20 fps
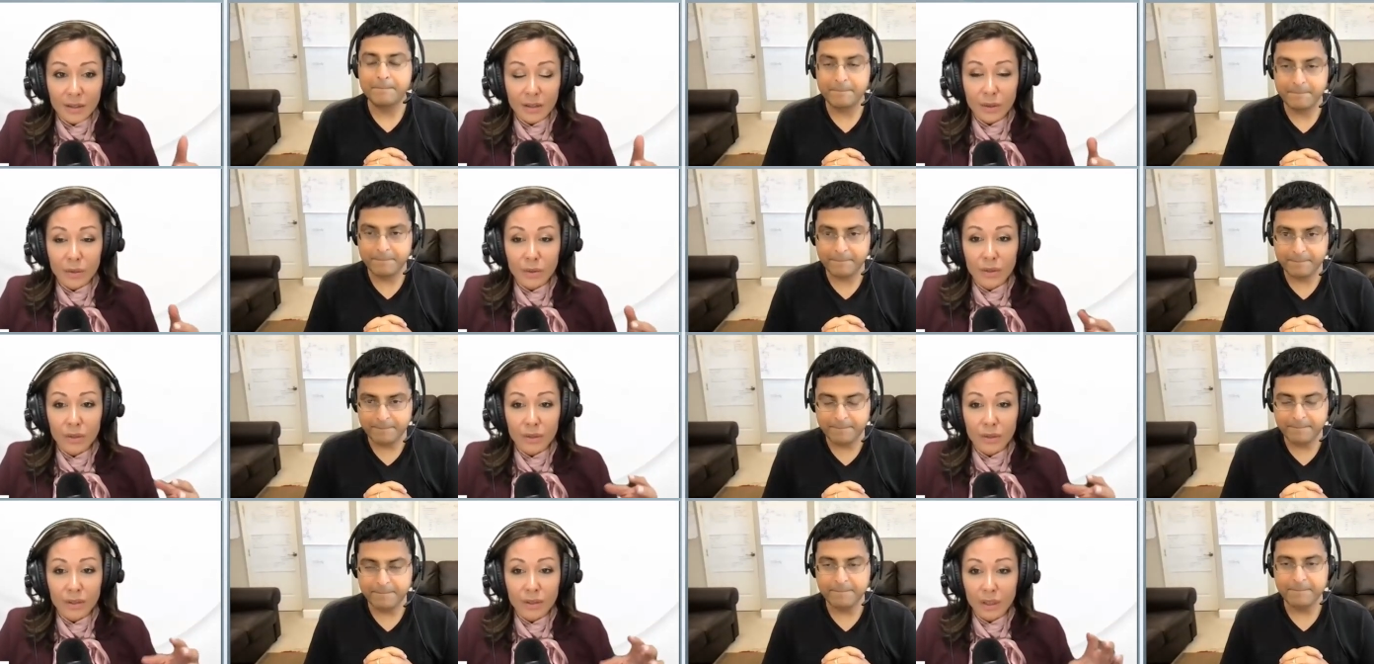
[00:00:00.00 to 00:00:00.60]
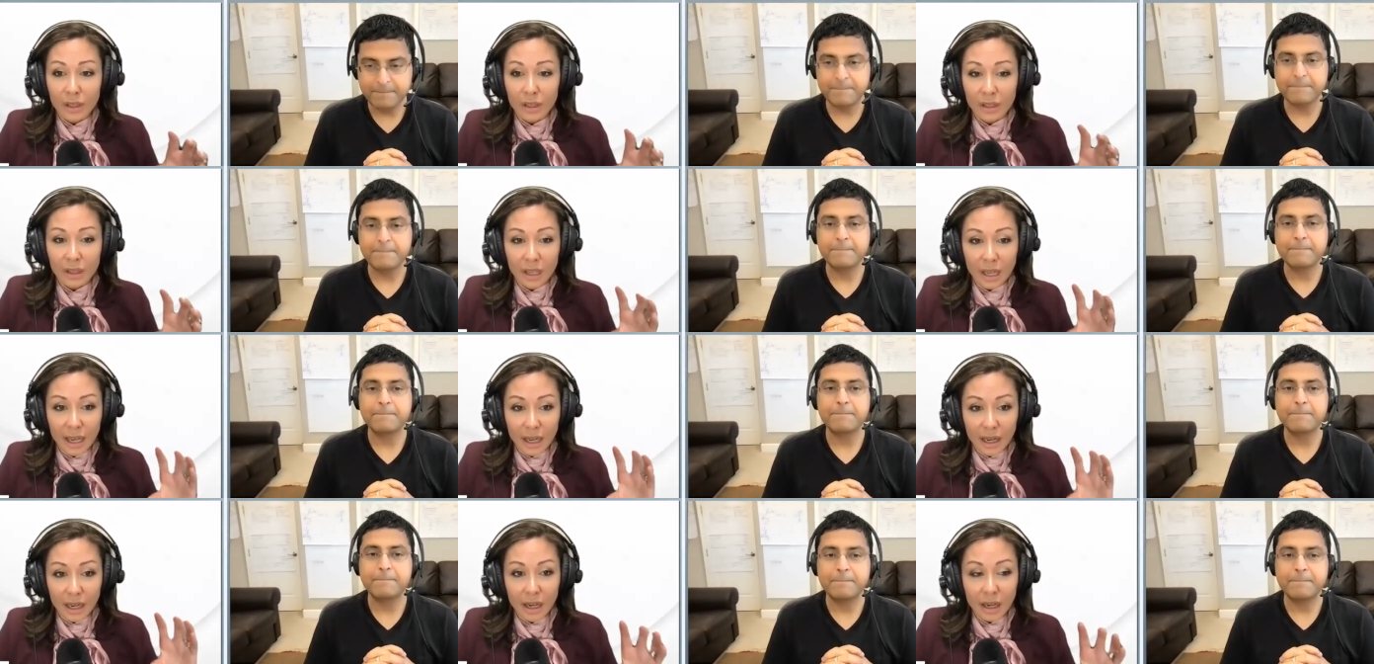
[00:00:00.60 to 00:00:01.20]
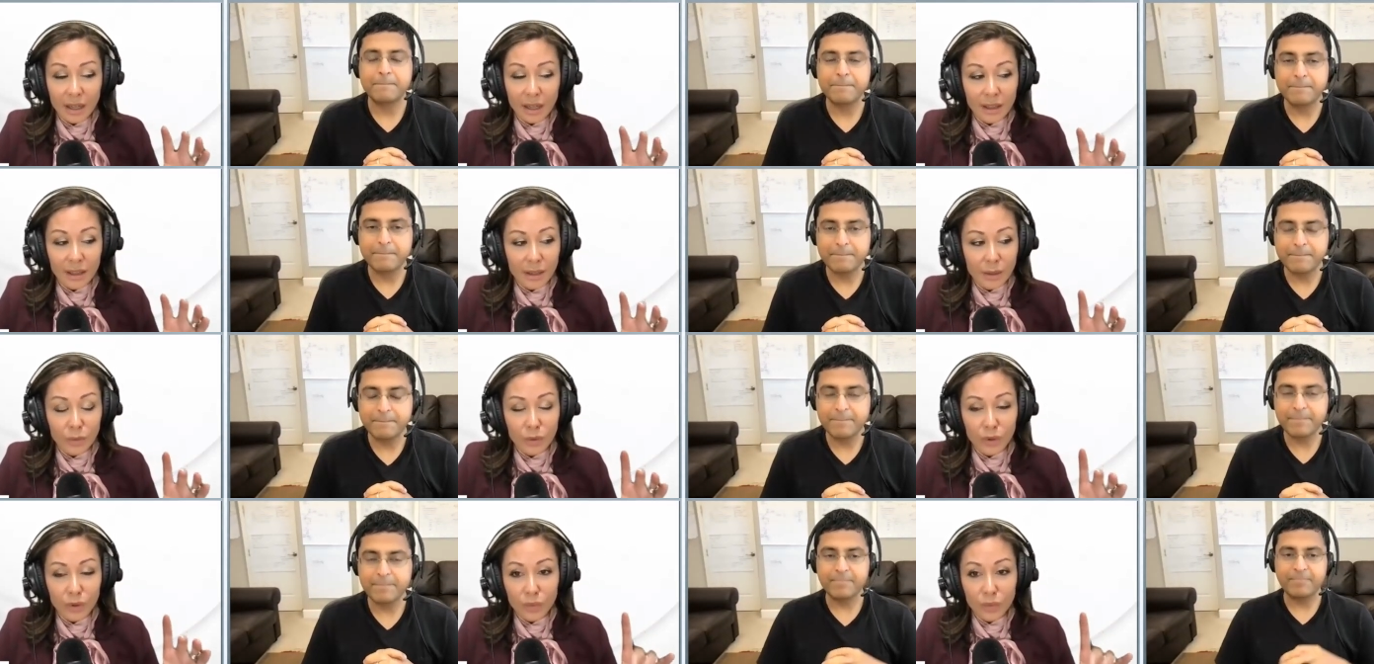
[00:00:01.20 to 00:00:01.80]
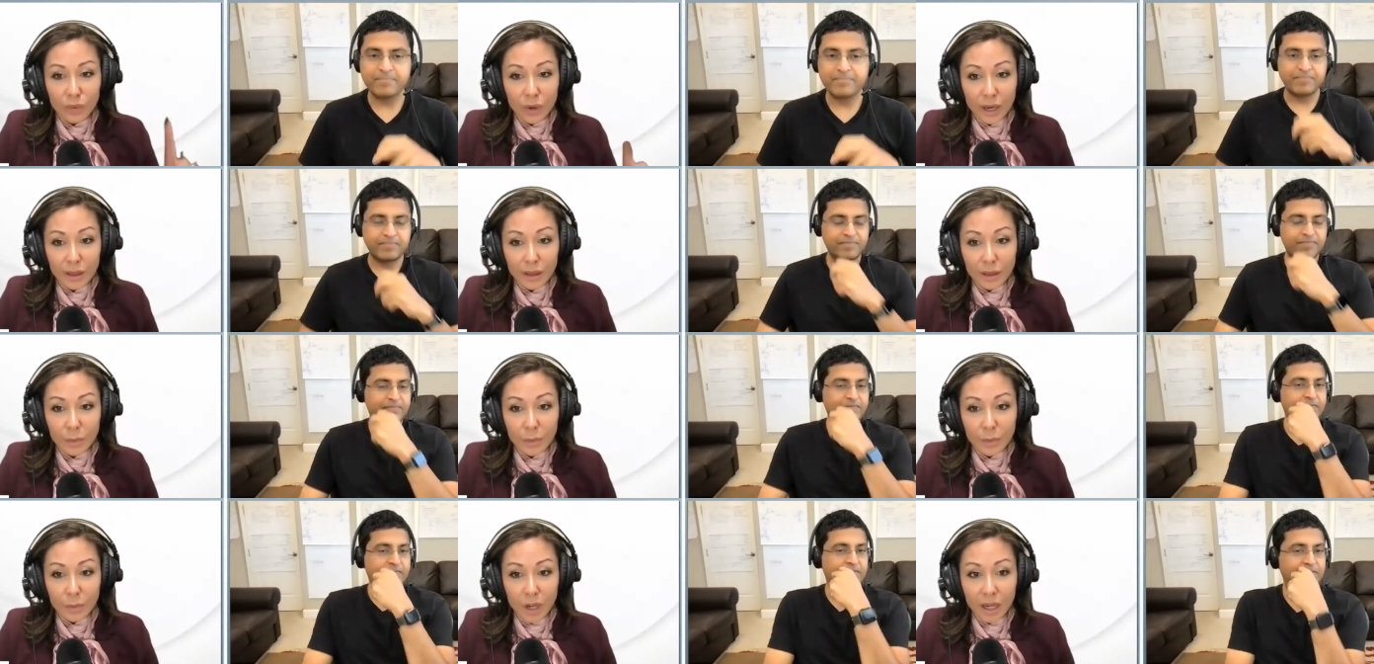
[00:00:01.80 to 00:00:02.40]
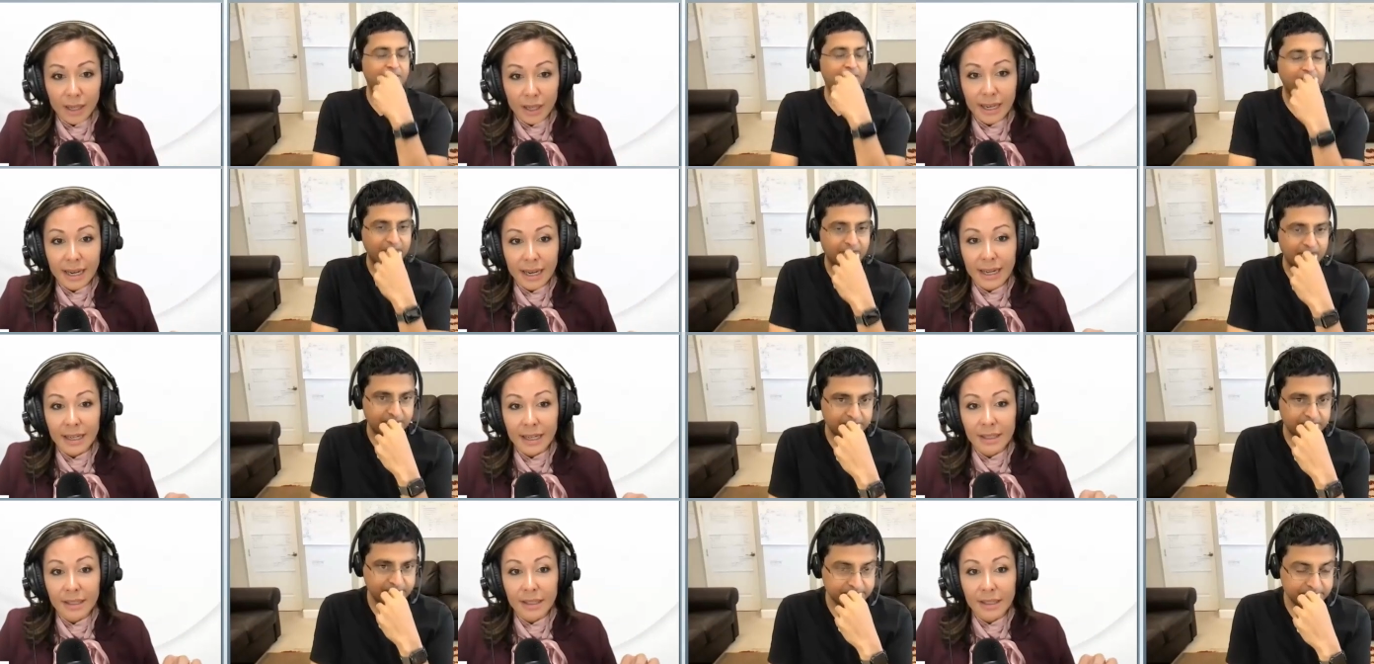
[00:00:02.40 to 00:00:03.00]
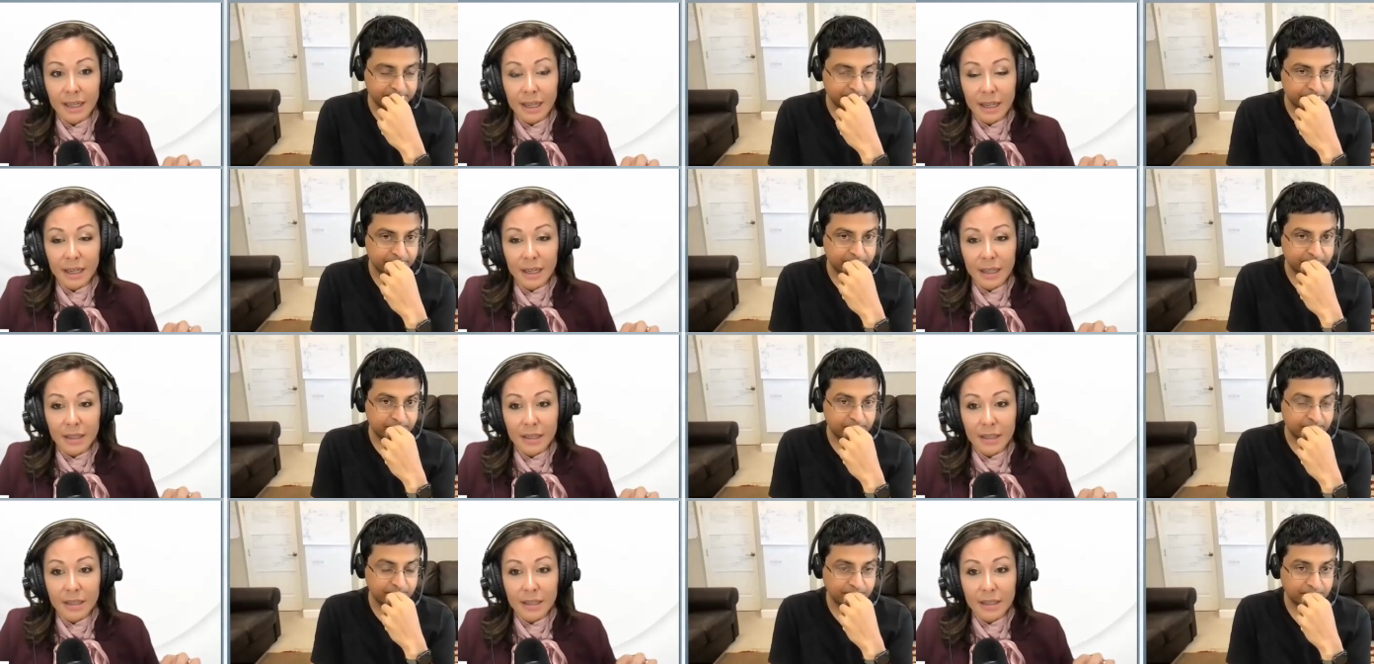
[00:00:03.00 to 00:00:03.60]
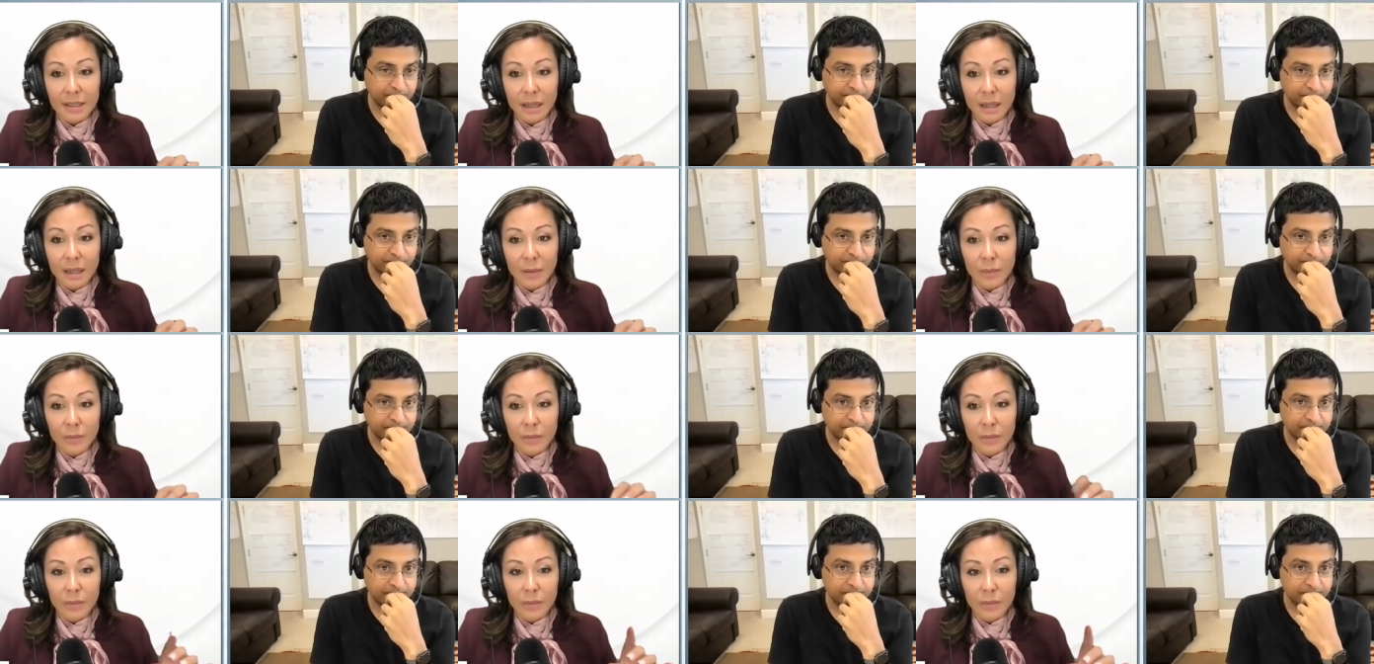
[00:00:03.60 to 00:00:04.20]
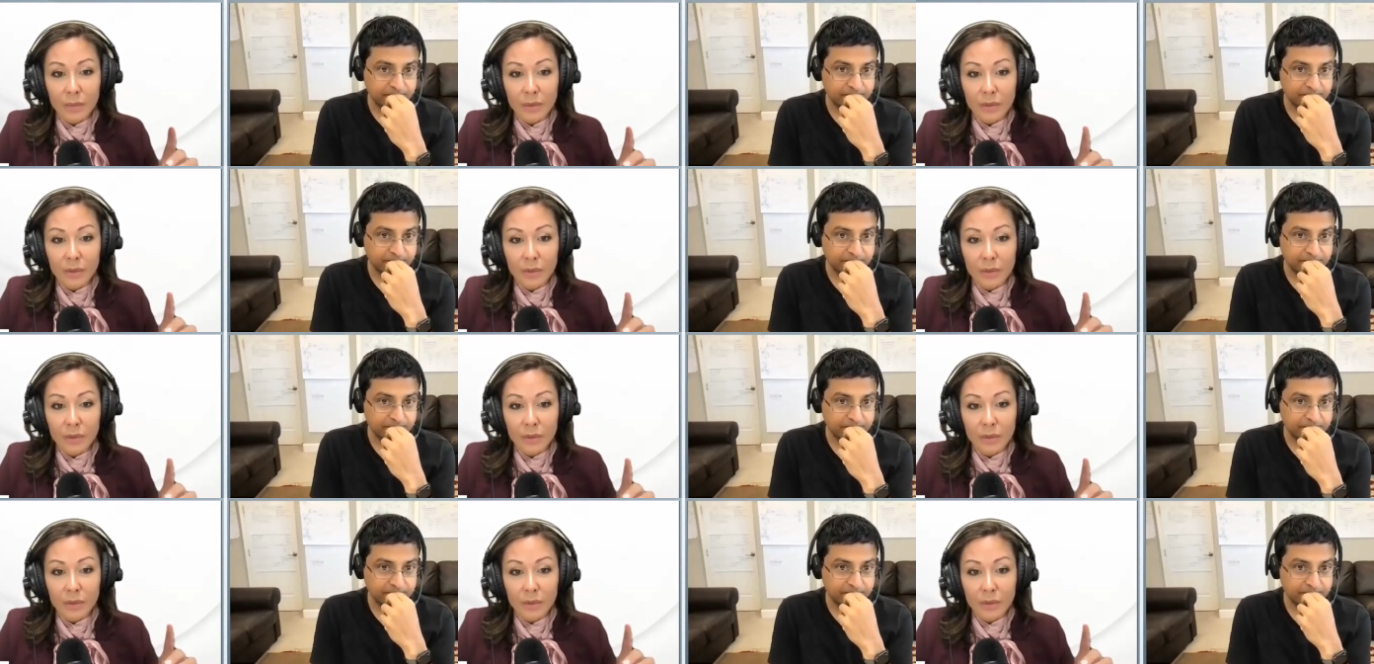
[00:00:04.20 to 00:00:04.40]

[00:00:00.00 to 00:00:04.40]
Speaker 1: So there's AI that will rate the podcast as um,